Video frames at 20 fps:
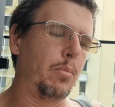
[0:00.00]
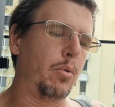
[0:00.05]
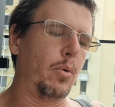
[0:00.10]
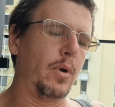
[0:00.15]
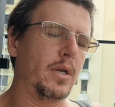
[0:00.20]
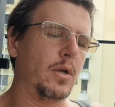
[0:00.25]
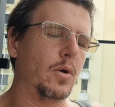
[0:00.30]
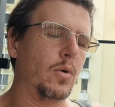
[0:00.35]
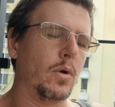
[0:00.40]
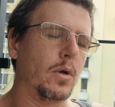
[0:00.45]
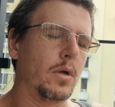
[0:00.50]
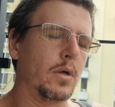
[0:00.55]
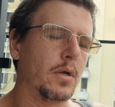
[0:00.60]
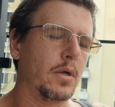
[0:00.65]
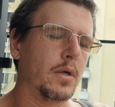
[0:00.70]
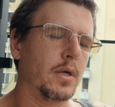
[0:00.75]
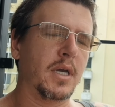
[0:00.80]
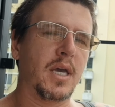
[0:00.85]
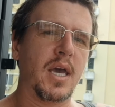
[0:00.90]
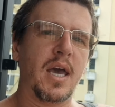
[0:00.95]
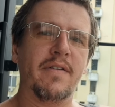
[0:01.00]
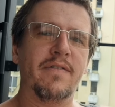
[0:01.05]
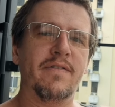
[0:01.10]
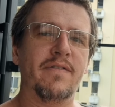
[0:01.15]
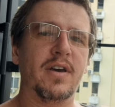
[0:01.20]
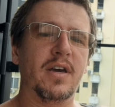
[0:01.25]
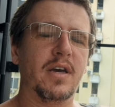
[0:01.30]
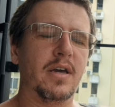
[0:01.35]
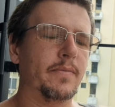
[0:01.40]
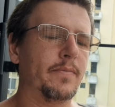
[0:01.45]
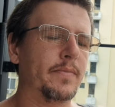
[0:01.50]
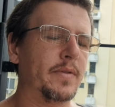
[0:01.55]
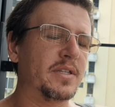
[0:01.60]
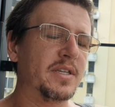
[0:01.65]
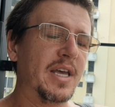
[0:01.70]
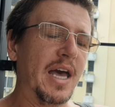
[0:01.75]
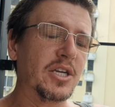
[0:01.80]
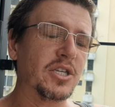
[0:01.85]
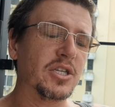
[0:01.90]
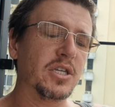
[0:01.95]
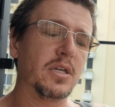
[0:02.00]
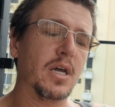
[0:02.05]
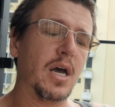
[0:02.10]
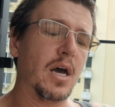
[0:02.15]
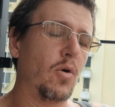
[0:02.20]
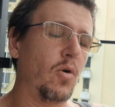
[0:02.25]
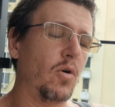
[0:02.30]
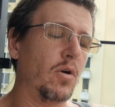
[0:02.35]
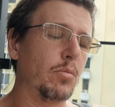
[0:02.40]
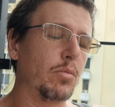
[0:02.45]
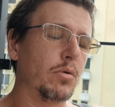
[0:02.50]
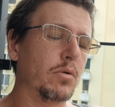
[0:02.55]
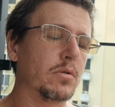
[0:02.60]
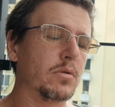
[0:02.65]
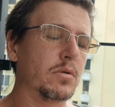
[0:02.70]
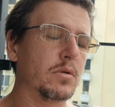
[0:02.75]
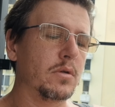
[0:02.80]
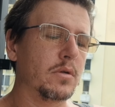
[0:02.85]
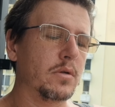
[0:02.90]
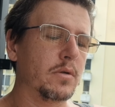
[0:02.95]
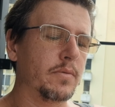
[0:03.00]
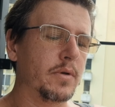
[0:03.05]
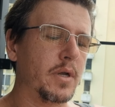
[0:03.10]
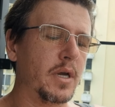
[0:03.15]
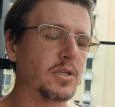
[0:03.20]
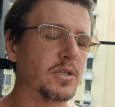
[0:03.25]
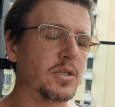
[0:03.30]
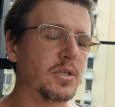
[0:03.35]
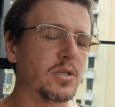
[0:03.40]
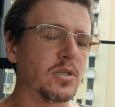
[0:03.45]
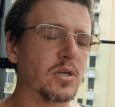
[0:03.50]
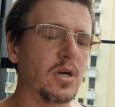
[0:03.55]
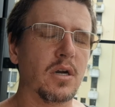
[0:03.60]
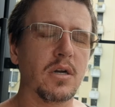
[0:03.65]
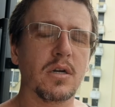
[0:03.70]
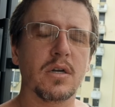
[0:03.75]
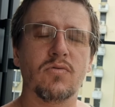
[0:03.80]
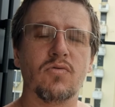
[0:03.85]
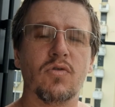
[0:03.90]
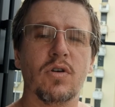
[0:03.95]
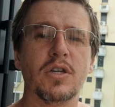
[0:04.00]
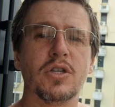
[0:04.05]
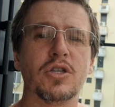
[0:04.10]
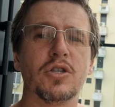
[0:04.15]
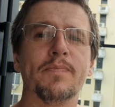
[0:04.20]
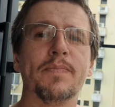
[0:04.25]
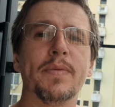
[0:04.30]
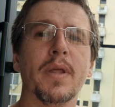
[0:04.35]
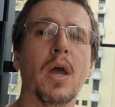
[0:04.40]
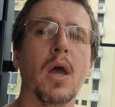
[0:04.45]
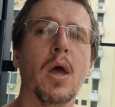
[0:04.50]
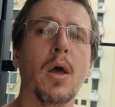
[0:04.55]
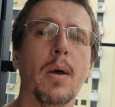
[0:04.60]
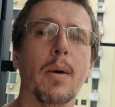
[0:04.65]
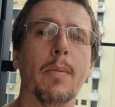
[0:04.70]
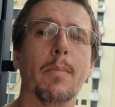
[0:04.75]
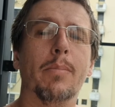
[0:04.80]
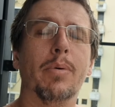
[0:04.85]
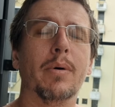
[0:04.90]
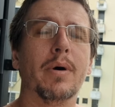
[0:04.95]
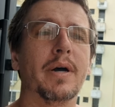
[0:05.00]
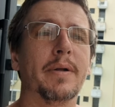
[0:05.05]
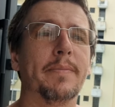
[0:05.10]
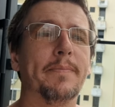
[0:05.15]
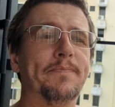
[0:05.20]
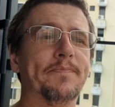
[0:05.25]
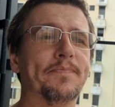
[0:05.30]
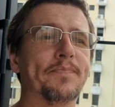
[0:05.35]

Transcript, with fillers: Bueno Cafe. It's actually not horrible. Nice and dark and rich, but.